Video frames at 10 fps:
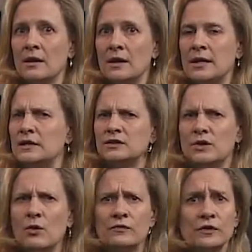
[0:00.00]
He is
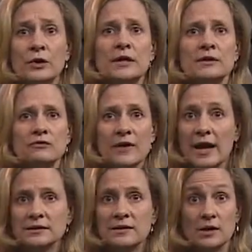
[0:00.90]
so flurried, in
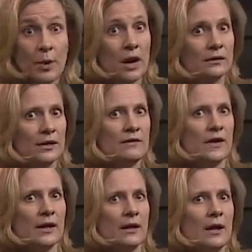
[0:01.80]
fact, that upon
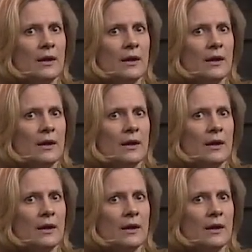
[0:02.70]
leaving,